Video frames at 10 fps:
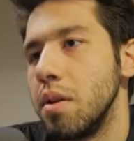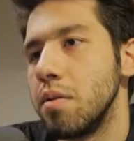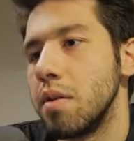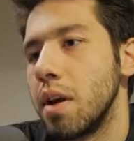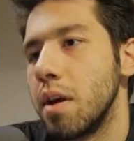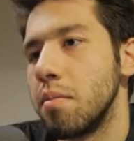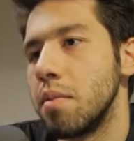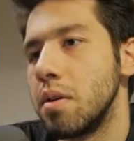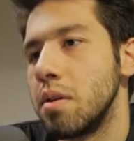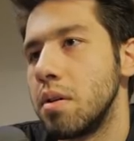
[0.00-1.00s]
lose the
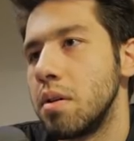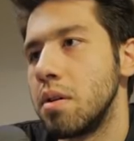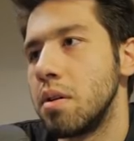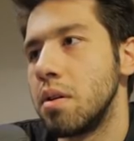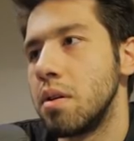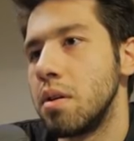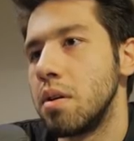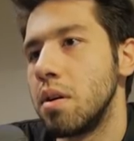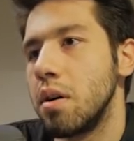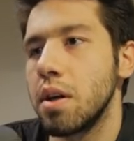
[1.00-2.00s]
game.
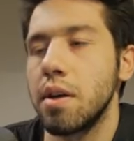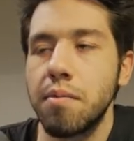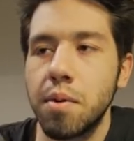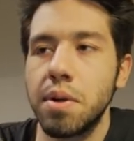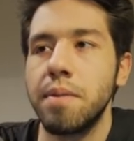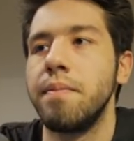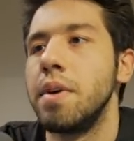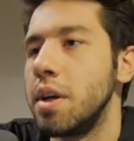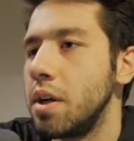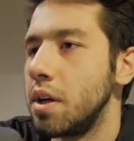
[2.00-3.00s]
Okay, we win.
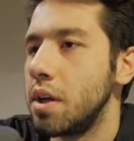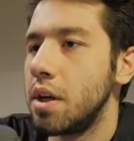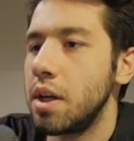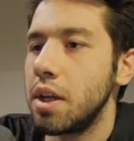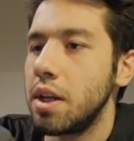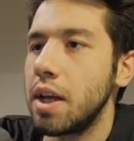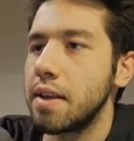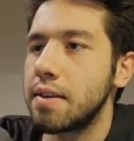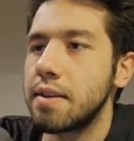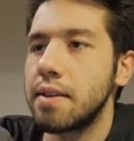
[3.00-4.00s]

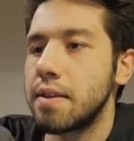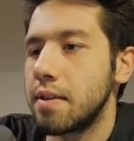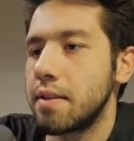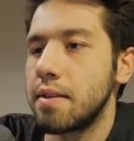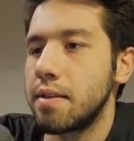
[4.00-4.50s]
Nice.